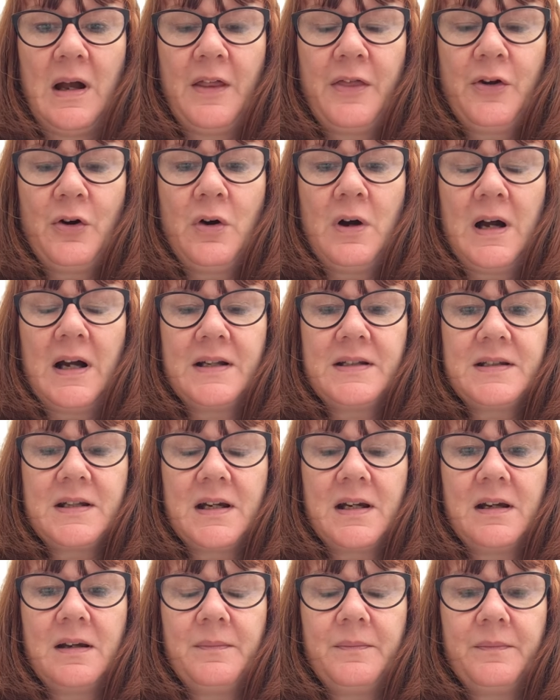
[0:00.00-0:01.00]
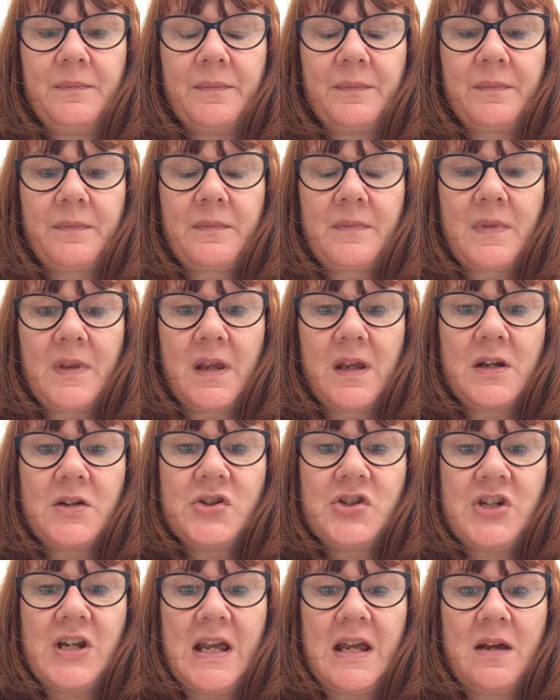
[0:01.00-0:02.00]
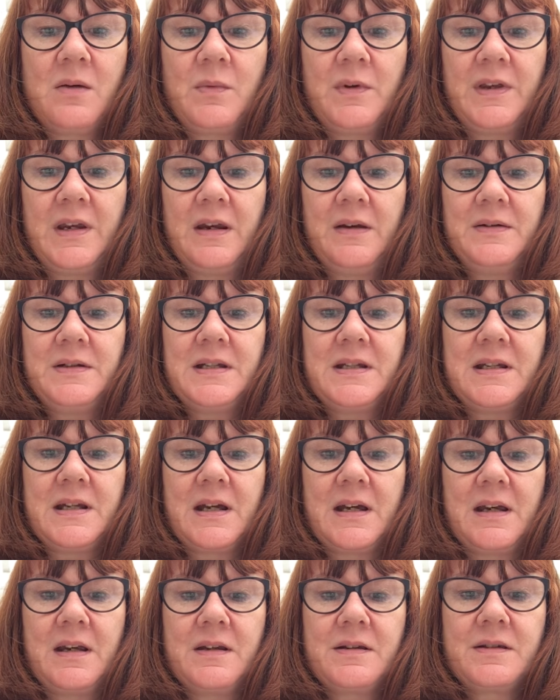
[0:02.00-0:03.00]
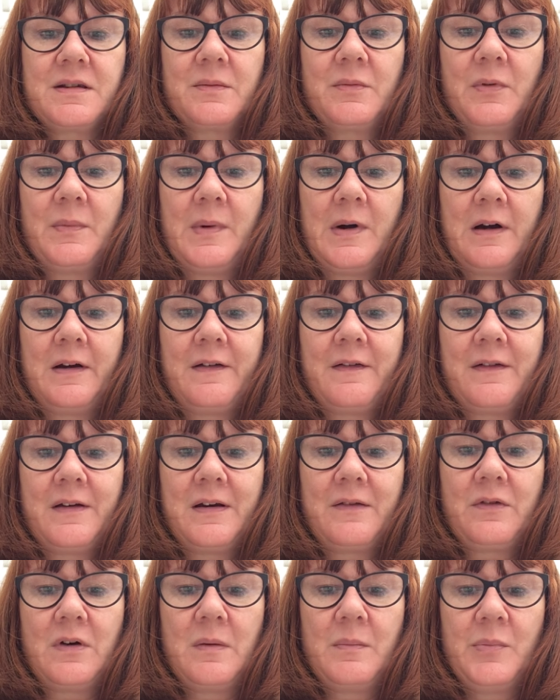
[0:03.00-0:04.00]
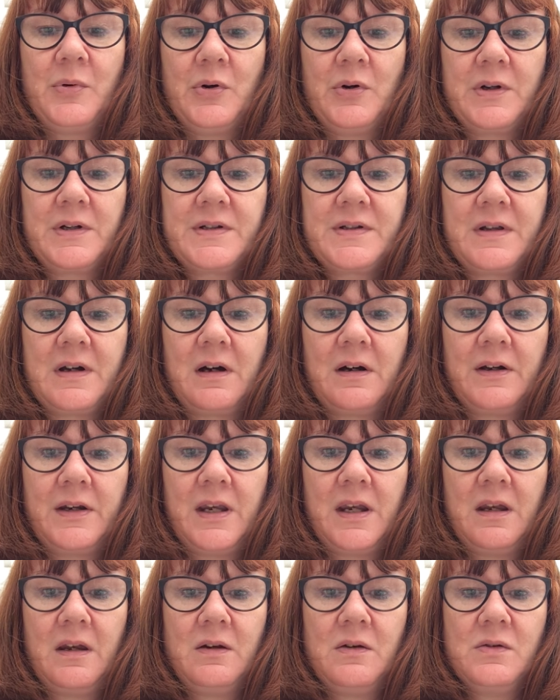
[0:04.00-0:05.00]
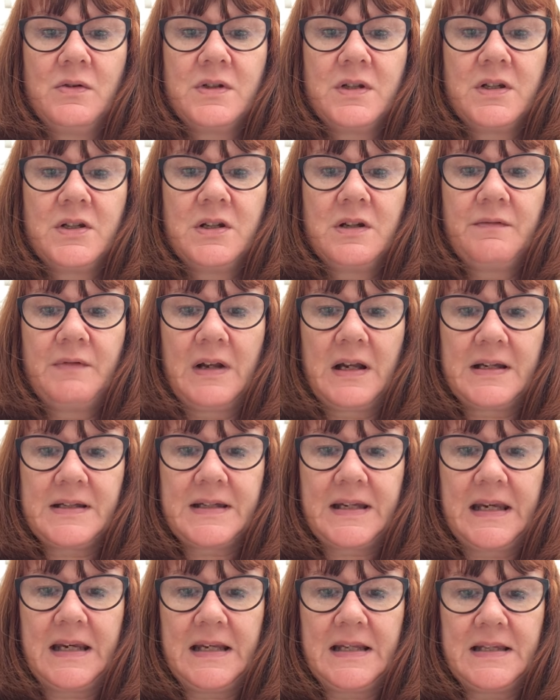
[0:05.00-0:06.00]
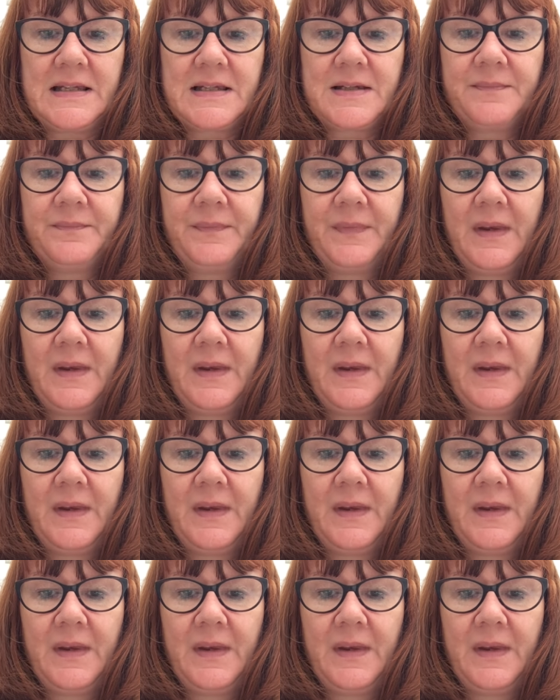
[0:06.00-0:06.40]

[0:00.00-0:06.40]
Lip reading: thought I'd share with you today some of my favourite books that I use do Relax Kids,